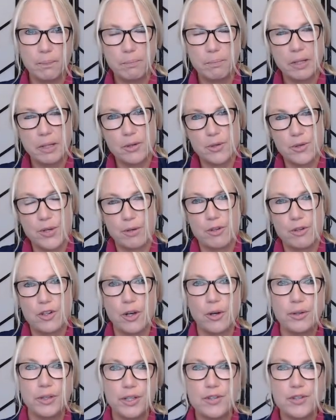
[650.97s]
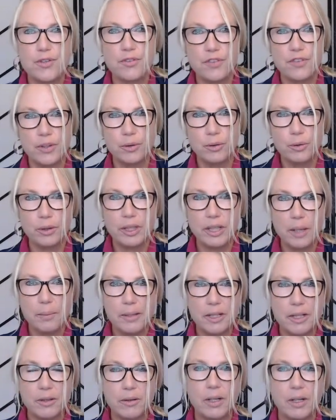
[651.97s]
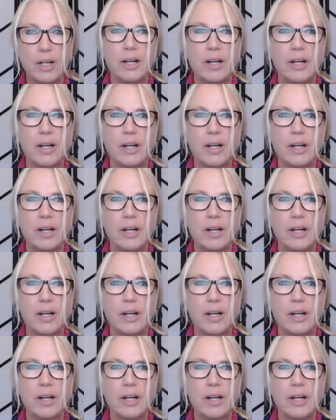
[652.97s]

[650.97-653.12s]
because serotonin is a feel-good chemical.